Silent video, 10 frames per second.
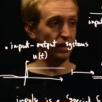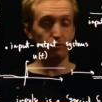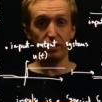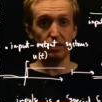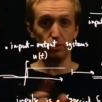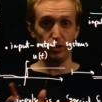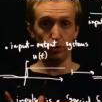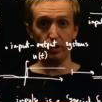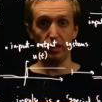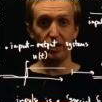everything that we're
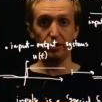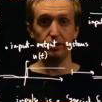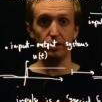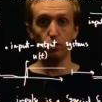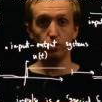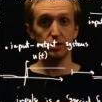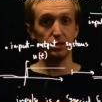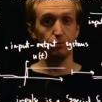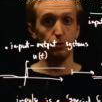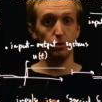talking about in the course
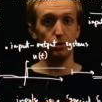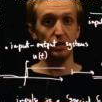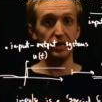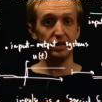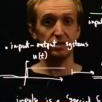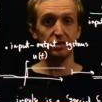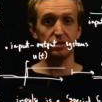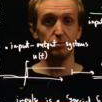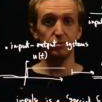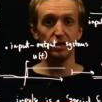is for linear
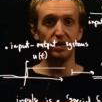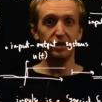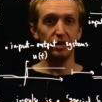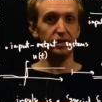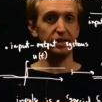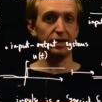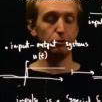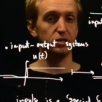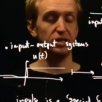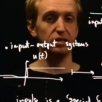systems.
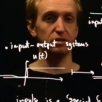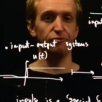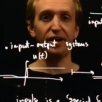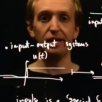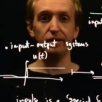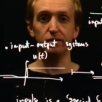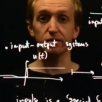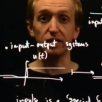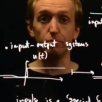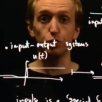Linearity is a valid
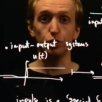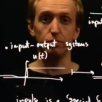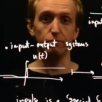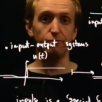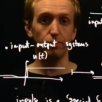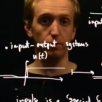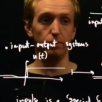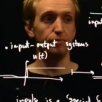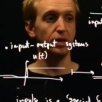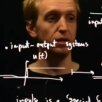assumption for
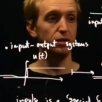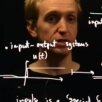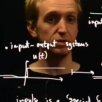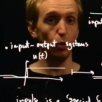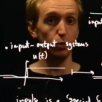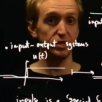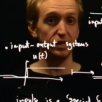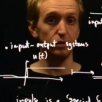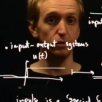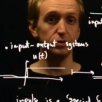small
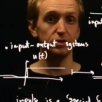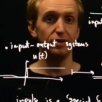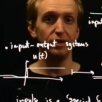signals,